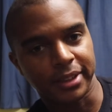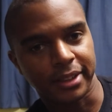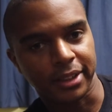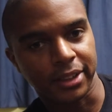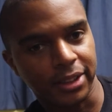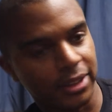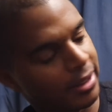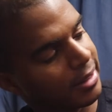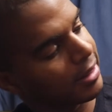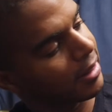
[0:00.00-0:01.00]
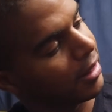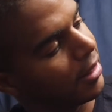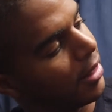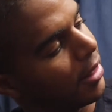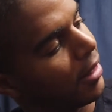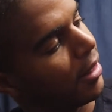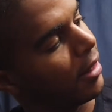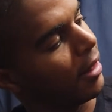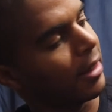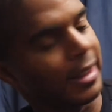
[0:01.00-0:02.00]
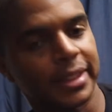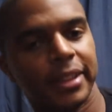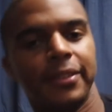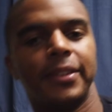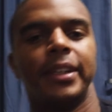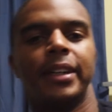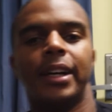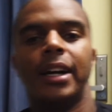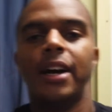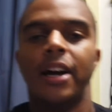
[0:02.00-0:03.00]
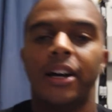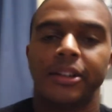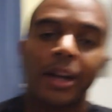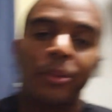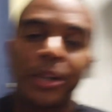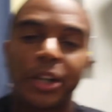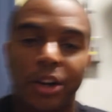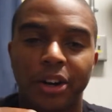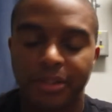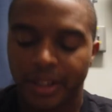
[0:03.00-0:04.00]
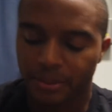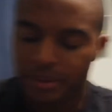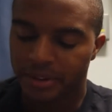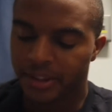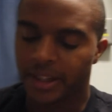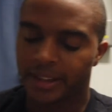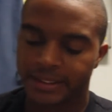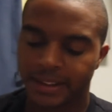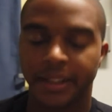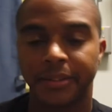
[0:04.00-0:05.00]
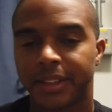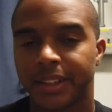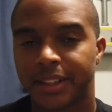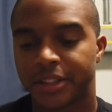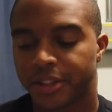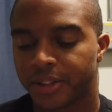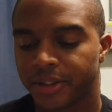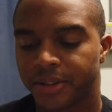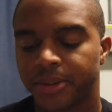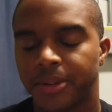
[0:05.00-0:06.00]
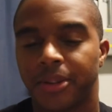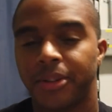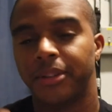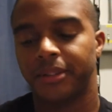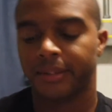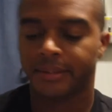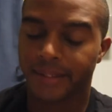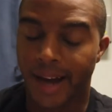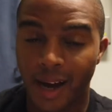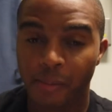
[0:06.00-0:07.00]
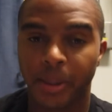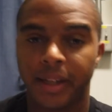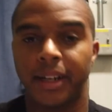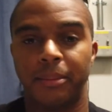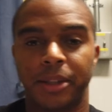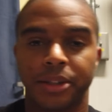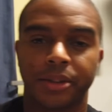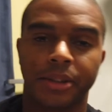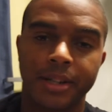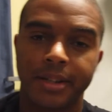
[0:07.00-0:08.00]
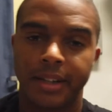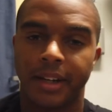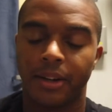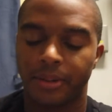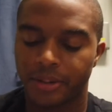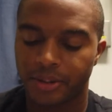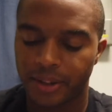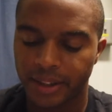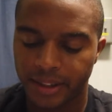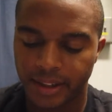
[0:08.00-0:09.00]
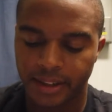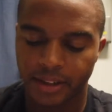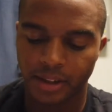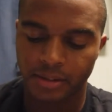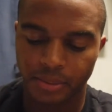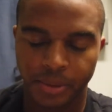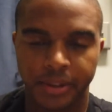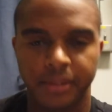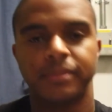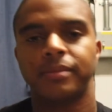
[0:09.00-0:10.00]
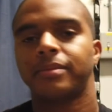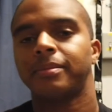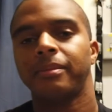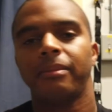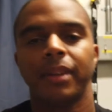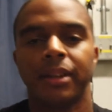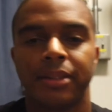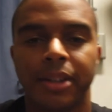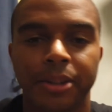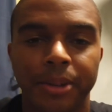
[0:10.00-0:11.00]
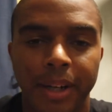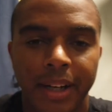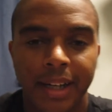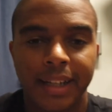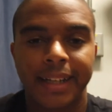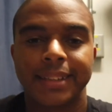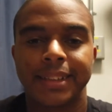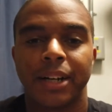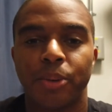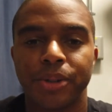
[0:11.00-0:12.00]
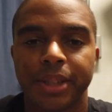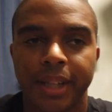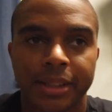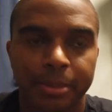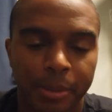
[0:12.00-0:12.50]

they're going to cost, all that stuff here. So I want to go over that with you guys. Now everything I just showed you on the iPad, I'm going to screenshot on the screen and kind of go over it with you. So like I said, I want you guys to